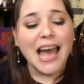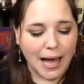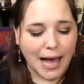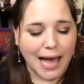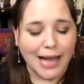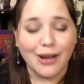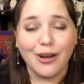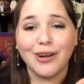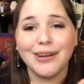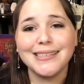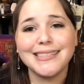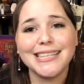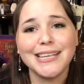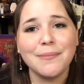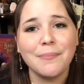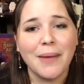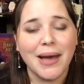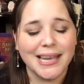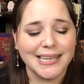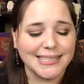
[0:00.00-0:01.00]
I honestly
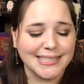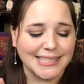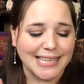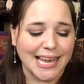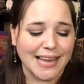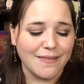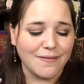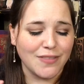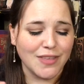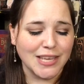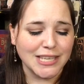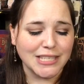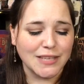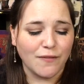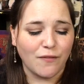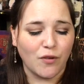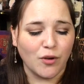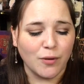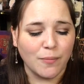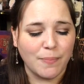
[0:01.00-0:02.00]
might save this
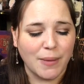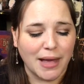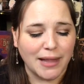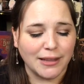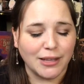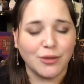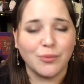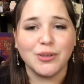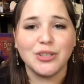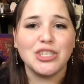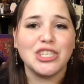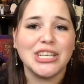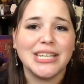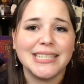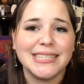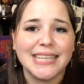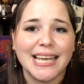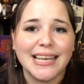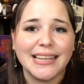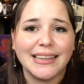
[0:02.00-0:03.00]
for Bella when she
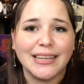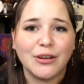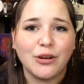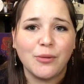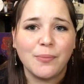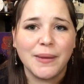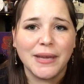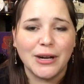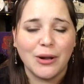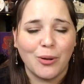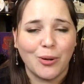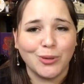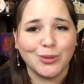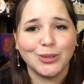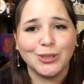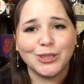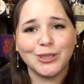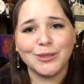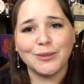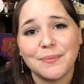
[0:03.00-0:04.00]
gets a little bit
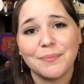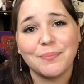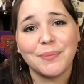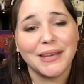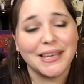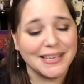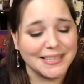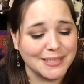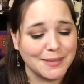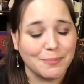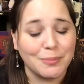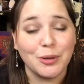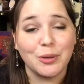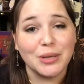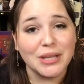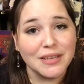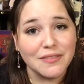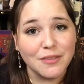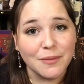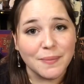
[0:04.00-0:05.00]
older, because
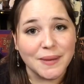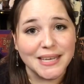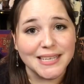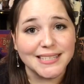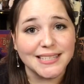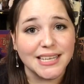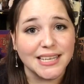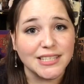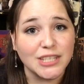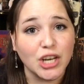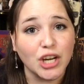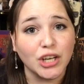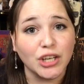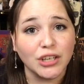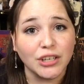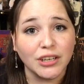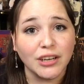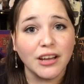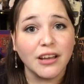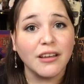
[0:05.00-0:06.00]
Beauty and the Beast is
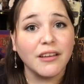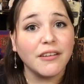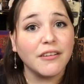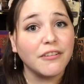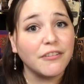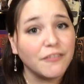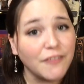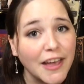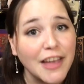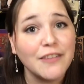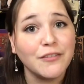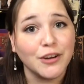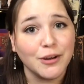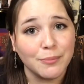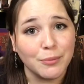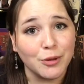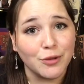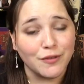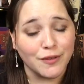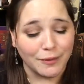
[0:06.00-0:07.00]
her favorite
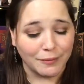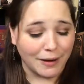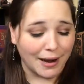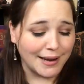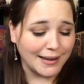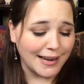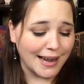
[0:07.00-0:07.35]
movie right